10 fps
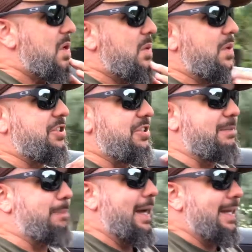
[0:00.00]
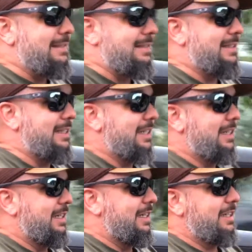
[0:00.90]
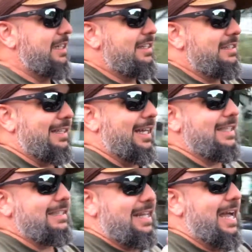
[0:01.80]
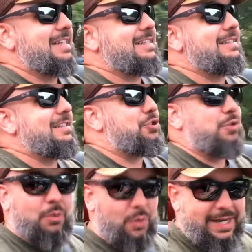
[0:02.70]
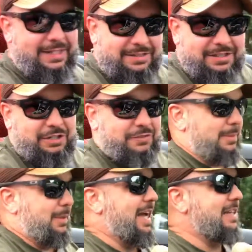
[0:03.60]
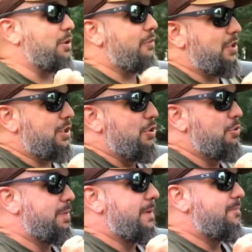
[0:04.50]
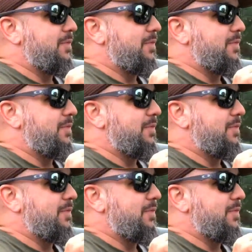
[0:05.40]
Which, despite the slight extra weight that the convertible has over the coupe,